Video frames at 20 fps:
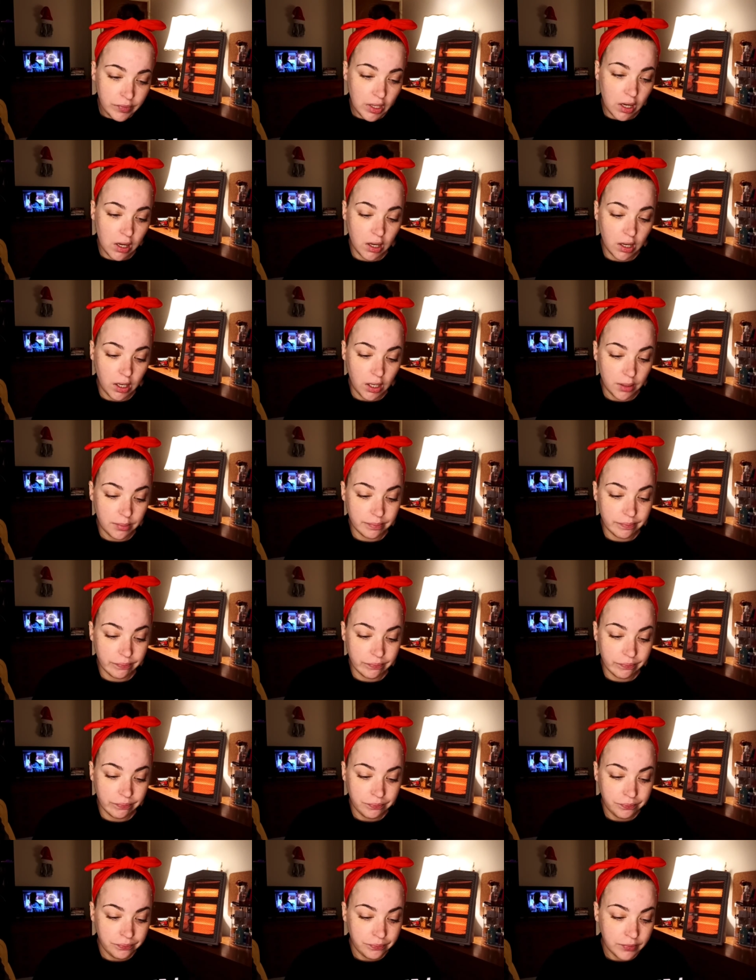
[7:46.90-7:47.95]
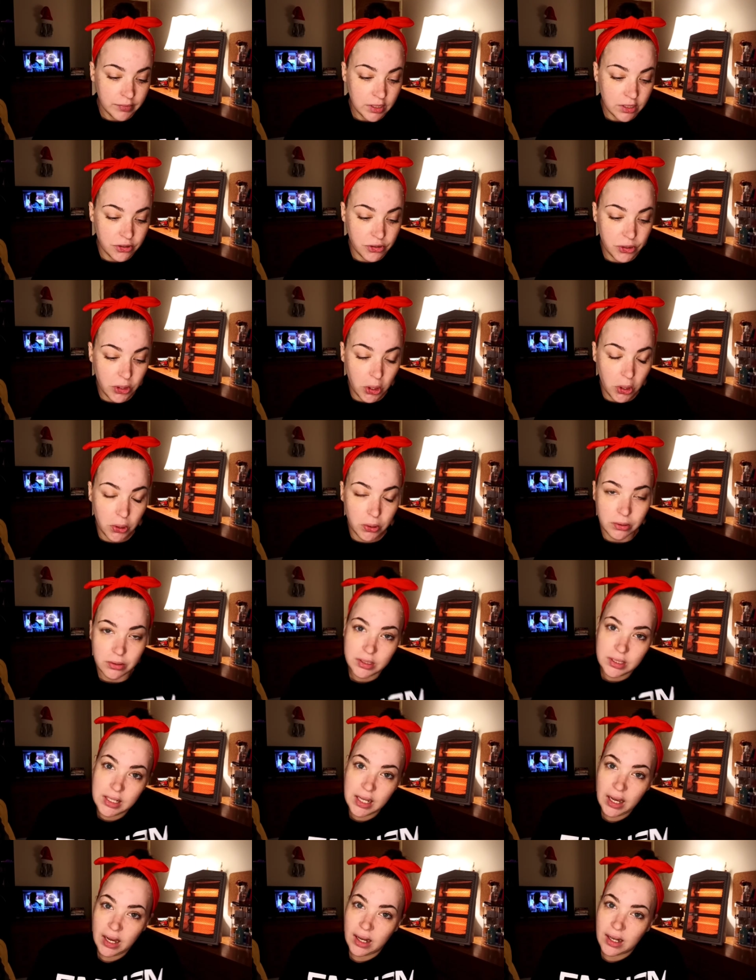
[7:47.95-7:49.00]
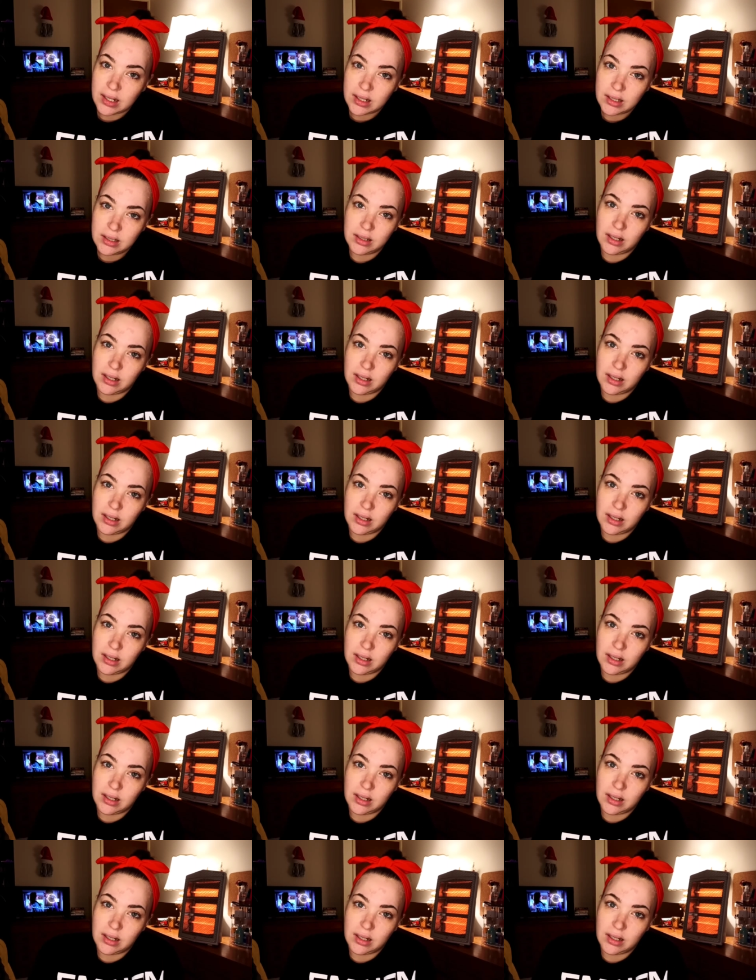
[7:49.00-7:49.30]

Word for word: Um, so yeah,